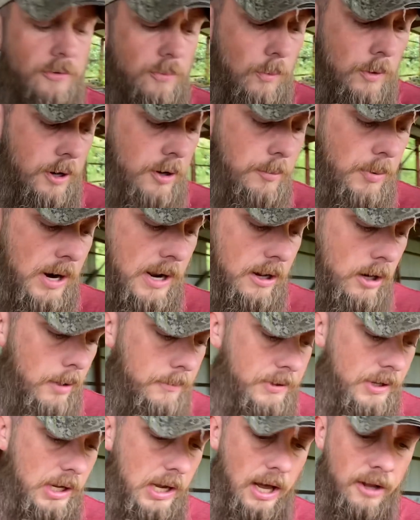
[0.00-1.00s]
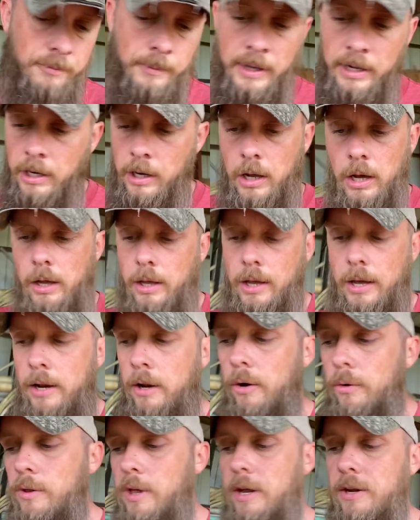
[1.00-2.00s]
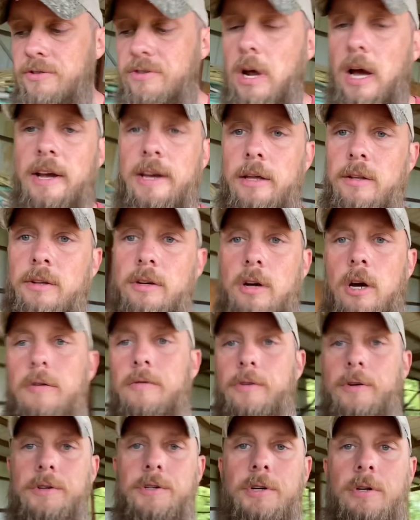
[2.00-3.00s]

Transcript: bring it up to you guys, man. I know that it's not getting the coverage,